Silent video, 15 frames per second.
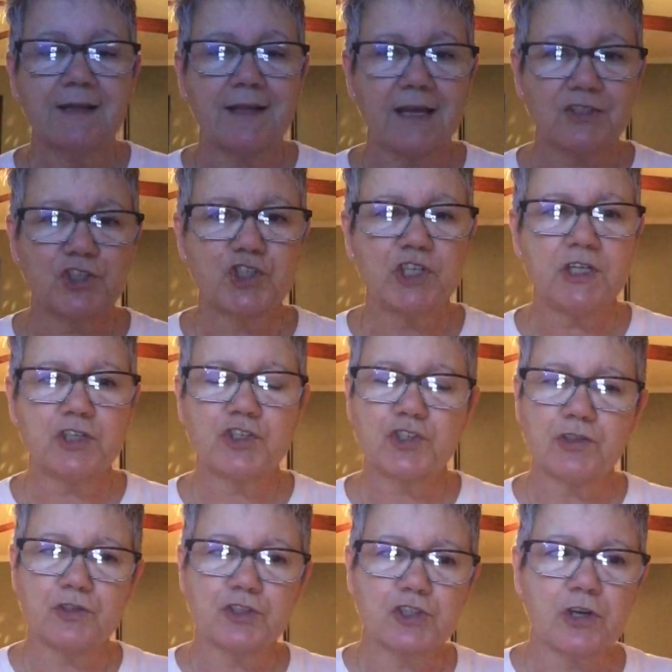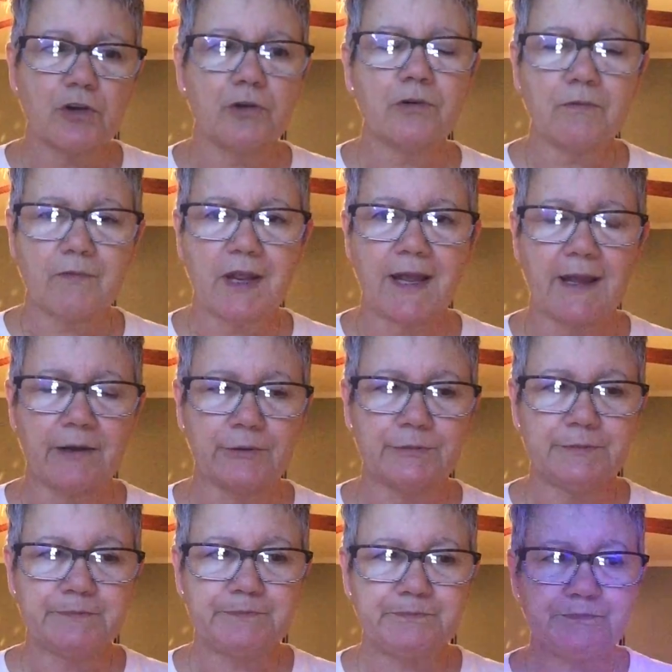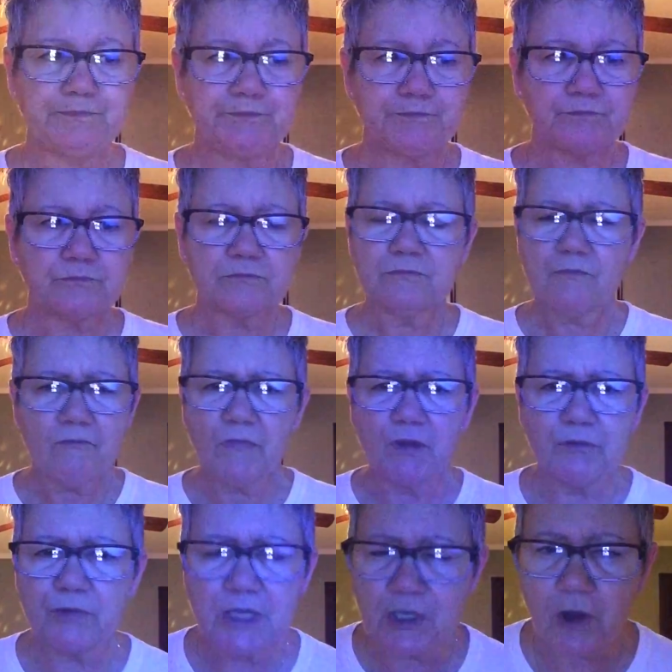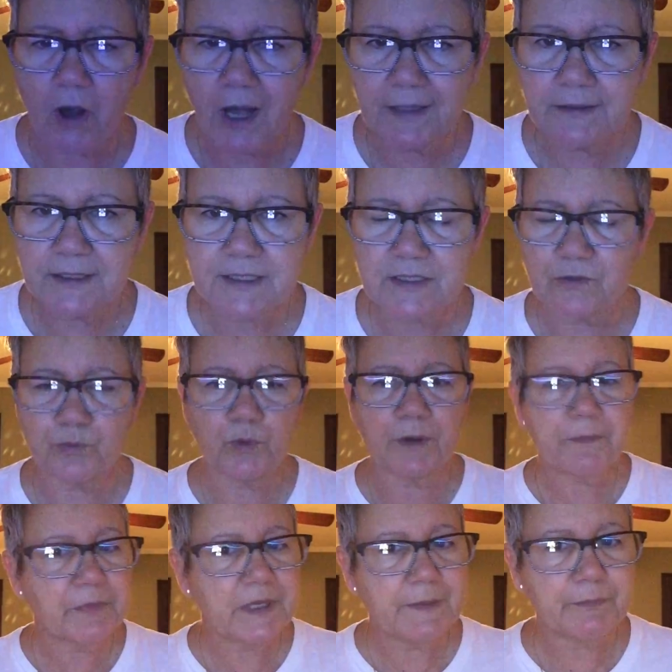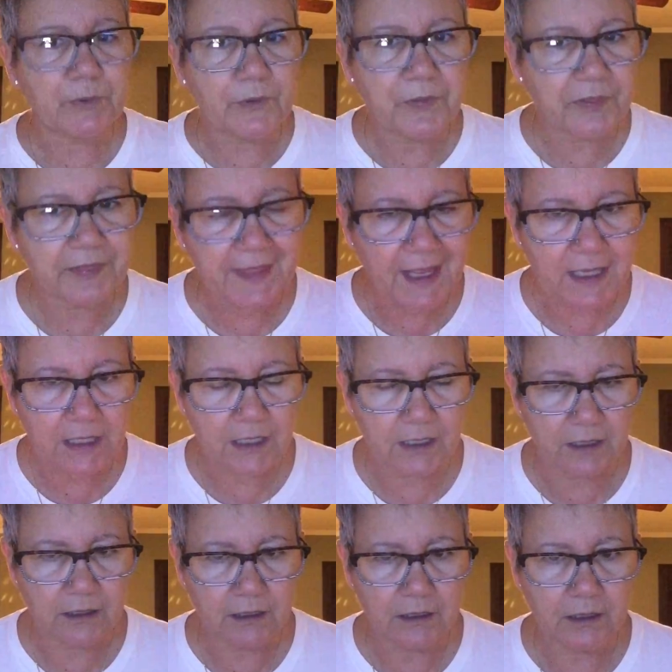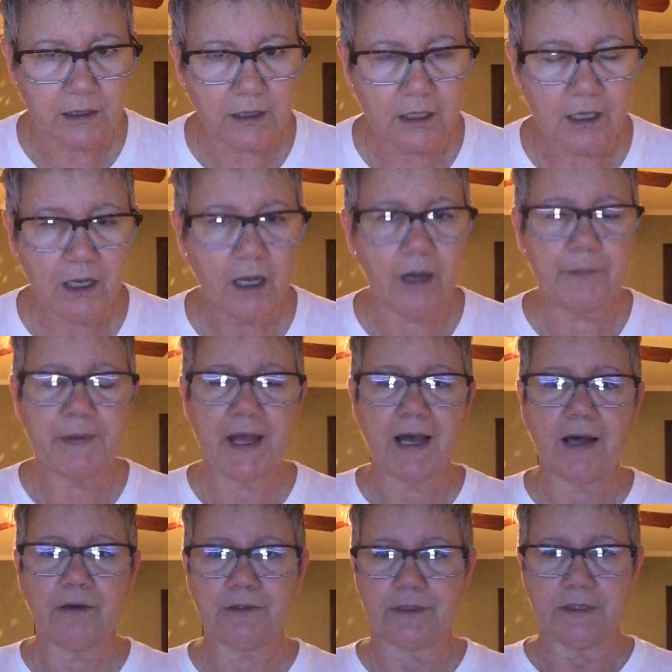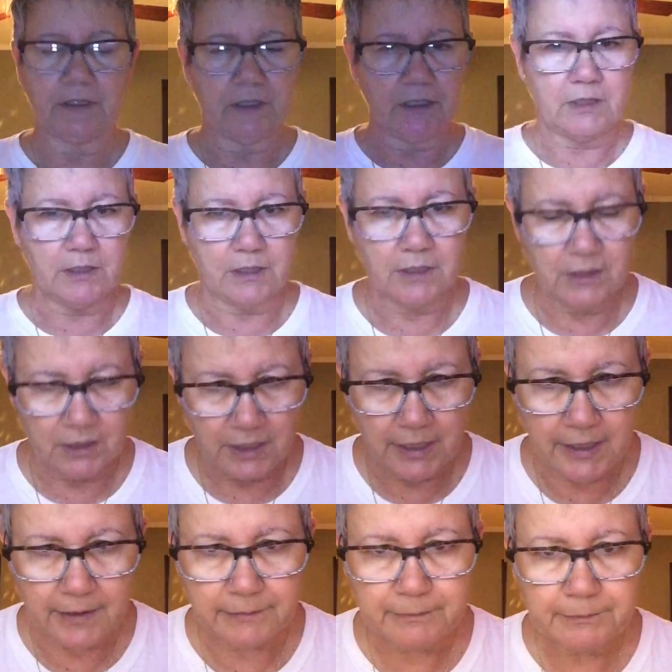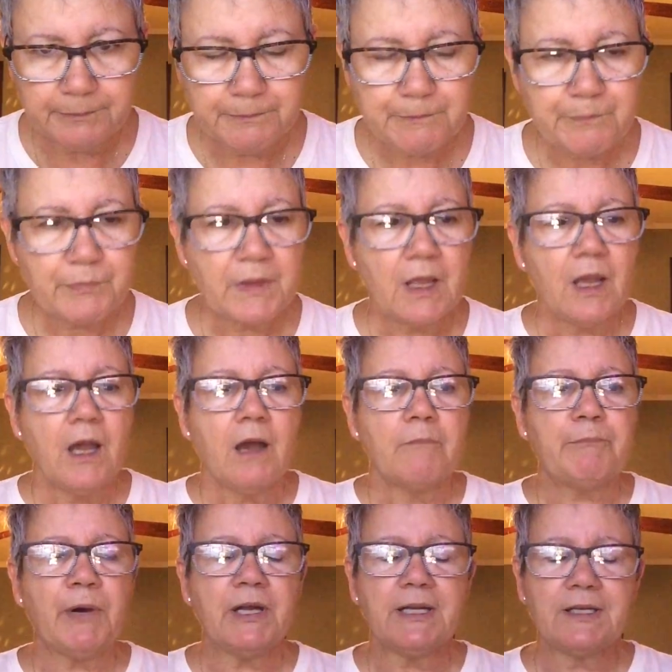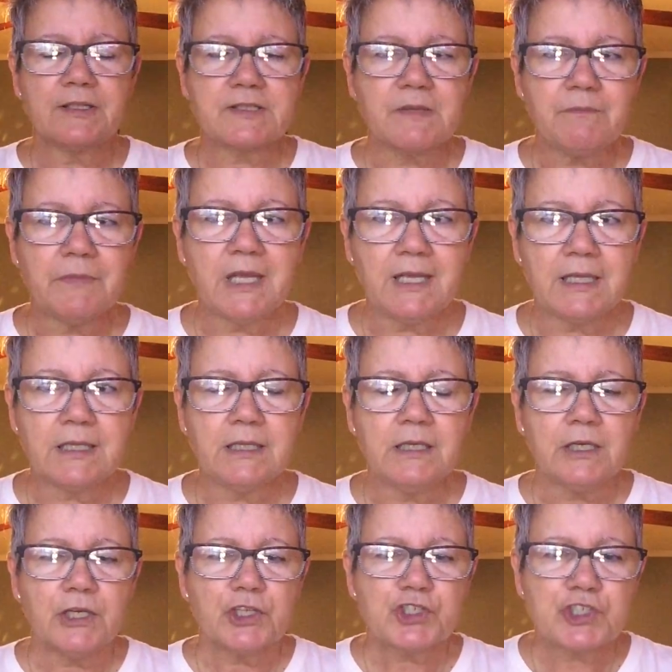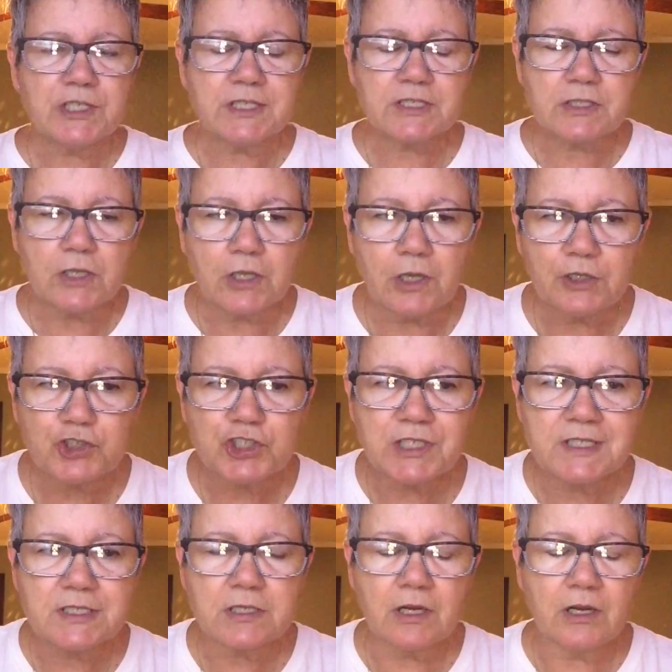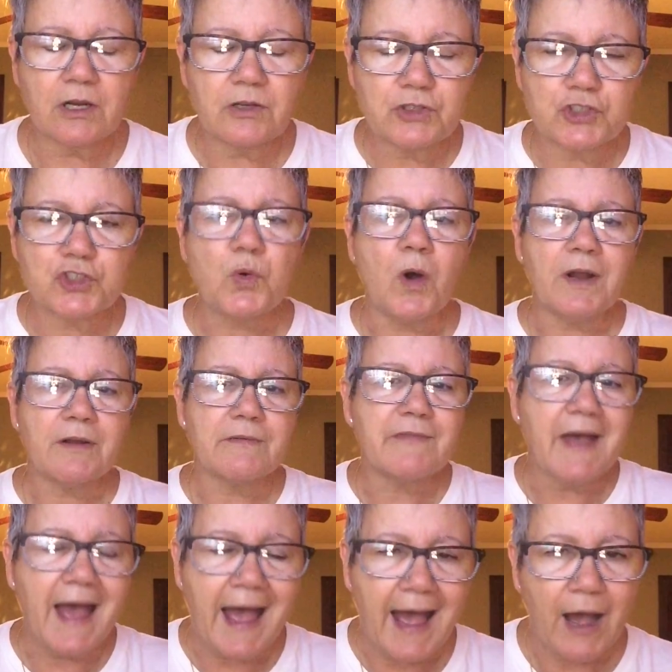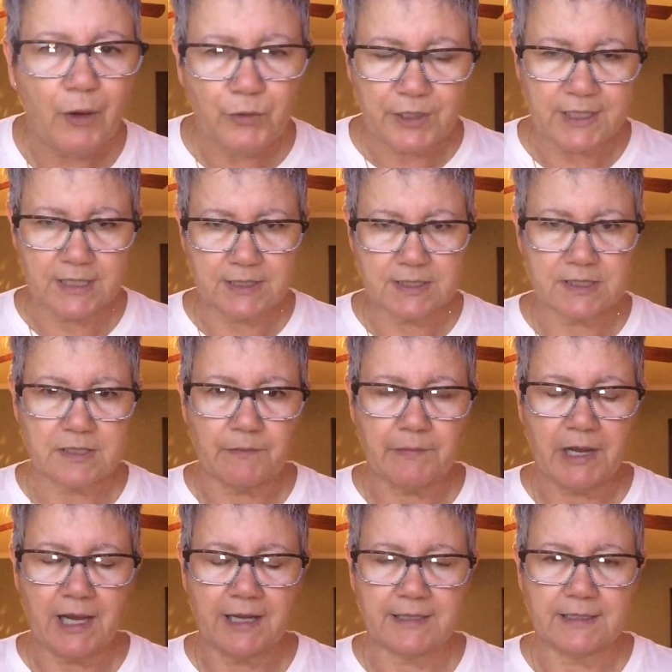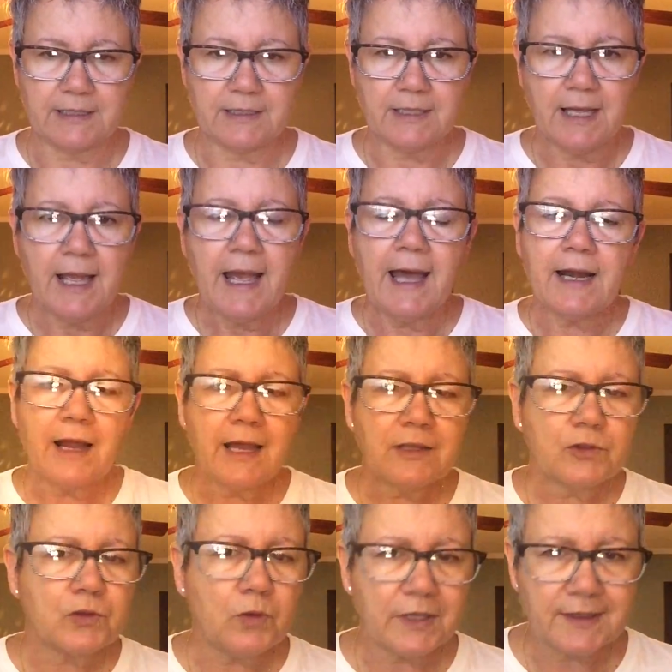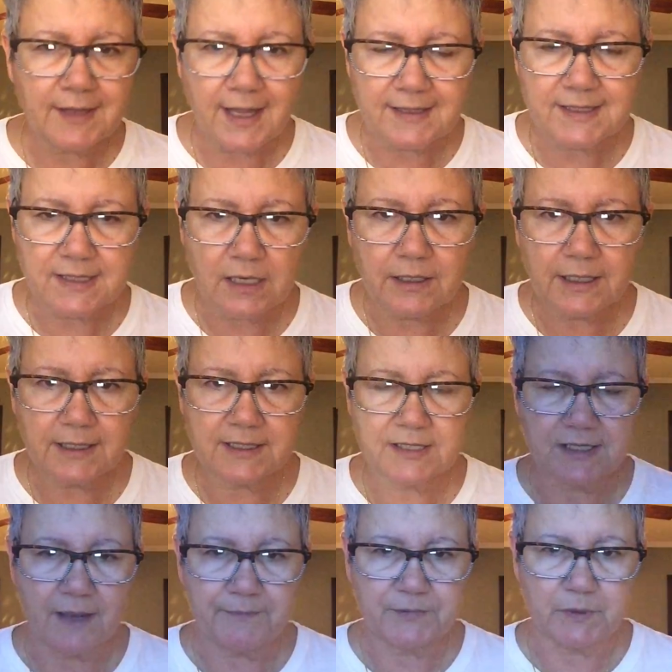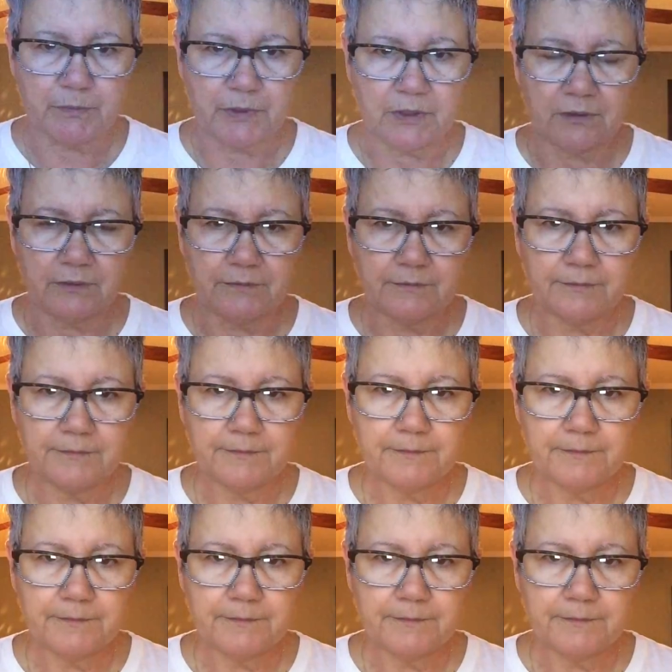that she should turn around regardless of what people think about him. But to me, she's sort of outing somebody. And I thought that's unacceptable.